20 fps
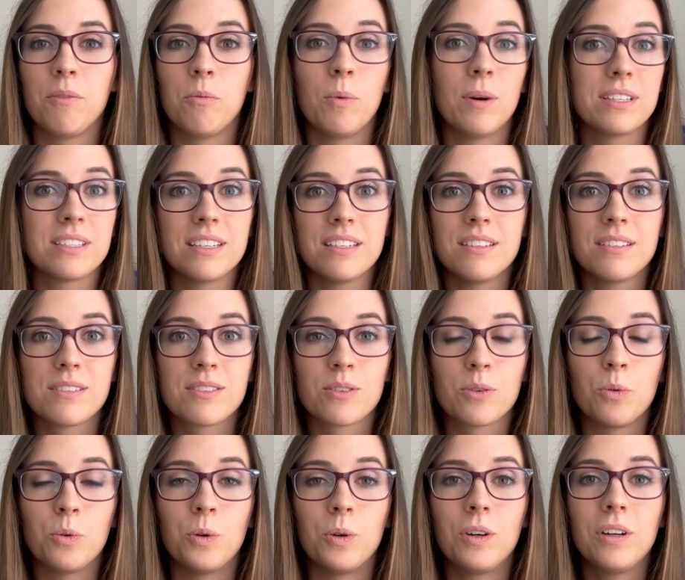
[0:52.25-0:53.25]
wasn't in
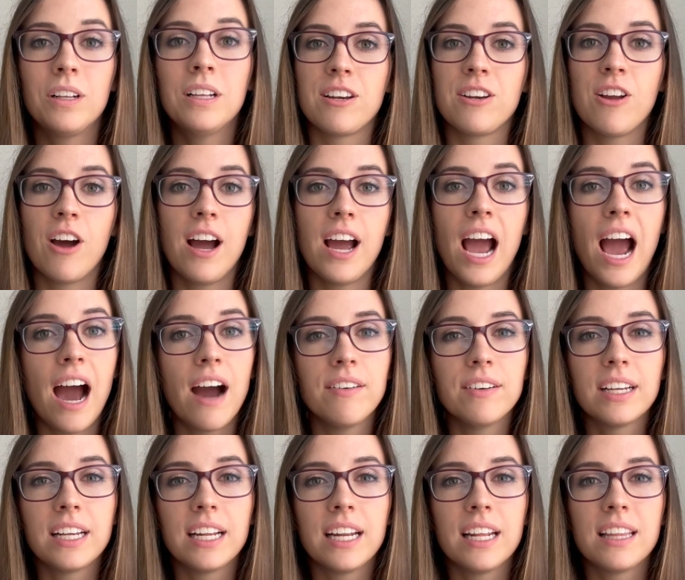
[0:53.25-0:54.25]
school. Not
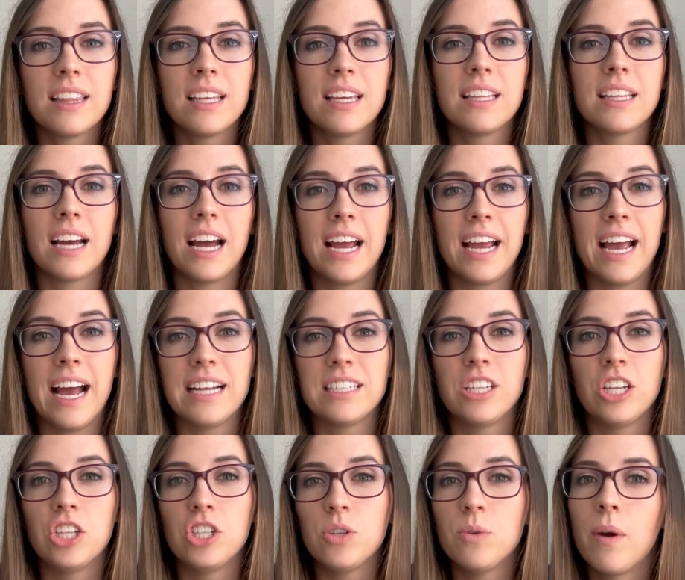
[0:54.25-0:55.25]
having anything that I had to
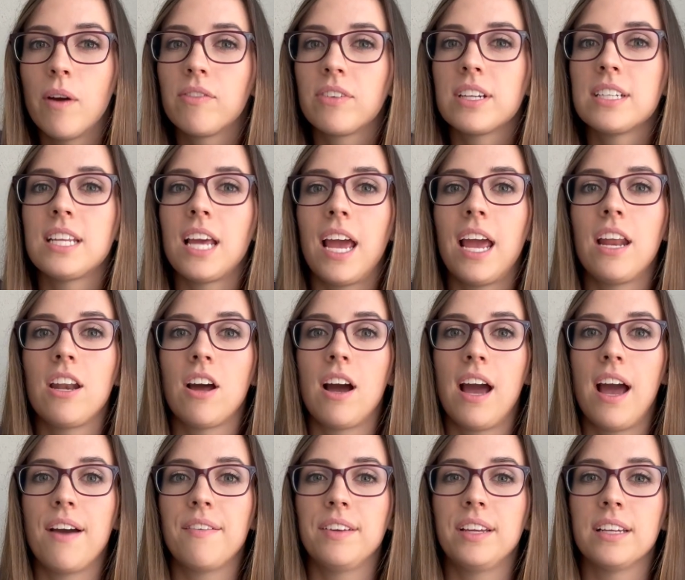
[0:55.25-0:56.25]
do every day, not
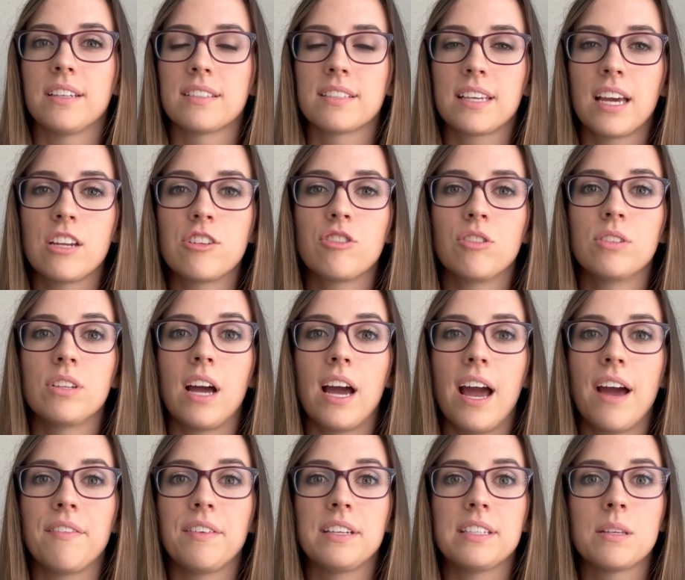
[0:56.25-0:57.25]
having a schedule, not
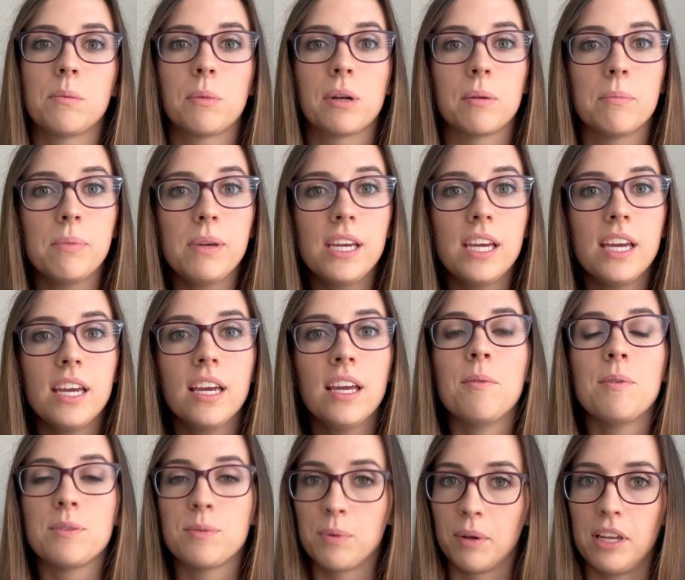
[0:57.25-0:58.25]
having somewhere to be
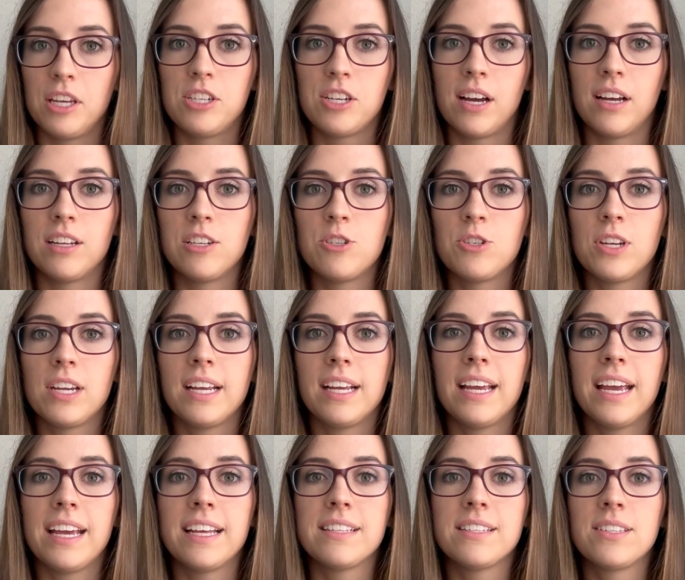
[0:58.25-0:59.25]
was really challenging.
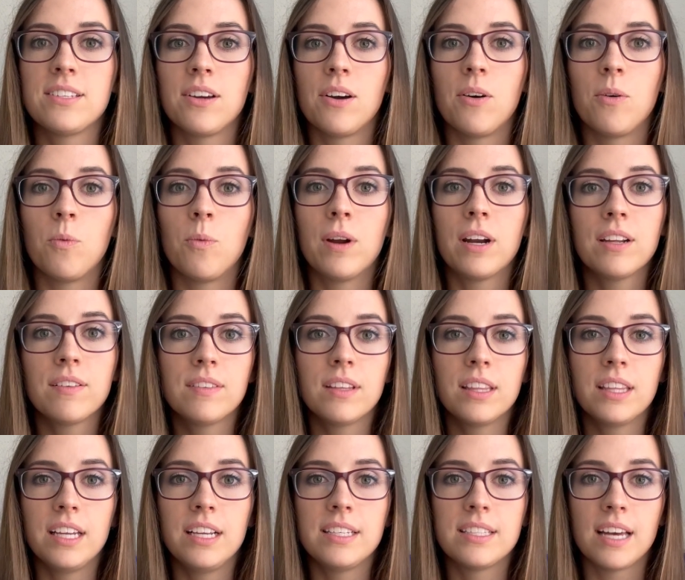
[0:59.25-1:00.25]
And so one of the
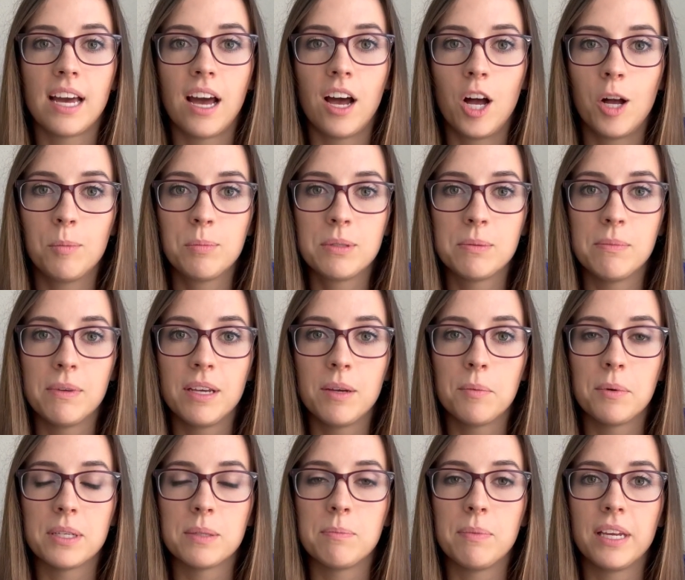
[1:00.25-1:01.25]
things that helped me
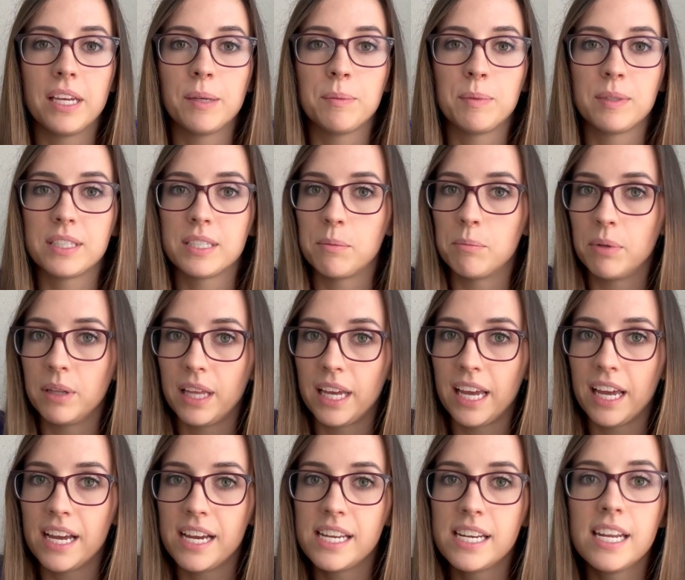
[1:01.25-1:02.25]
was being able to
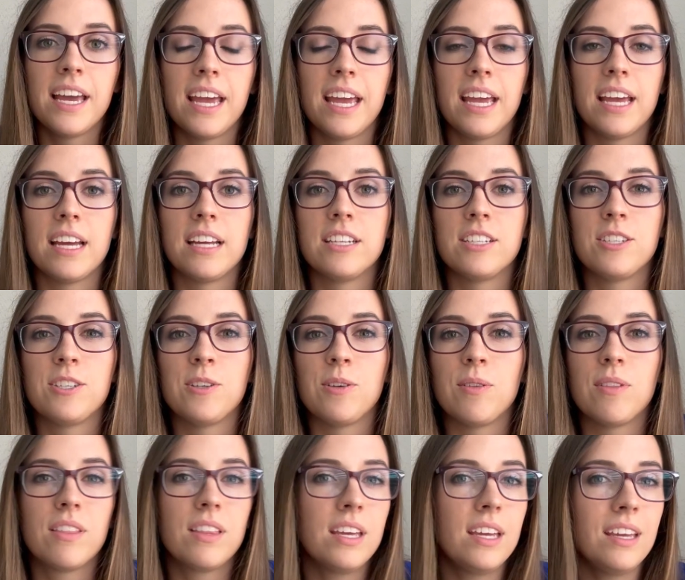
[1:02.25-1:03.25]
plan and to
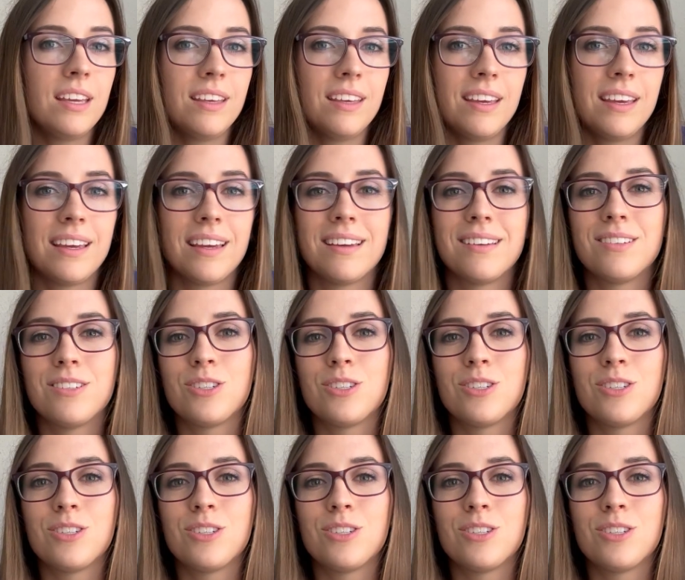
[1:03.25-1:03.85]
think and